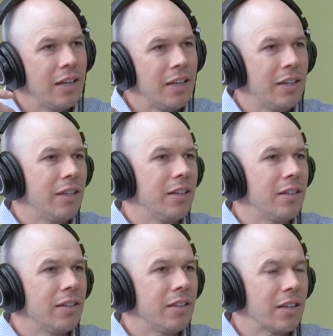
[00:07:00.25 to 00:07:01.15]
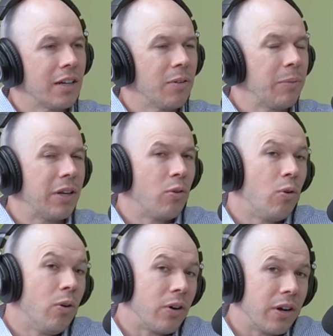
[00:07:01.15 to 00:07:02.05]
in the government,
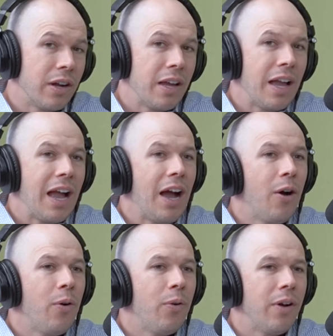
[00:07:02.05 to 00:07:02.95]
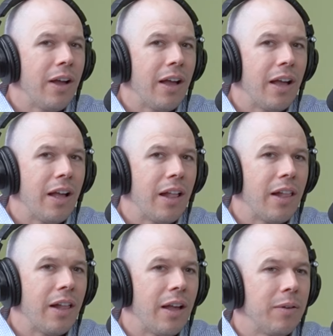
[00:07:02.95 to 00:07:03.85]
or how
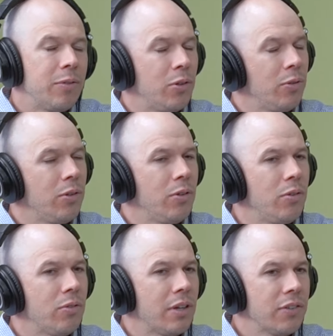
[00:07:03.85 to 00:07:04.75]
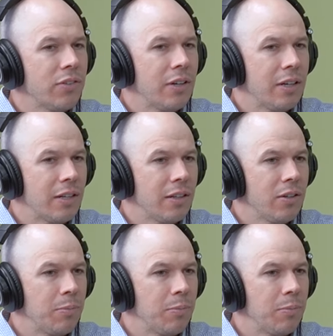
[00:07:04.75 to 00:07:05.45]
you you touched on it a little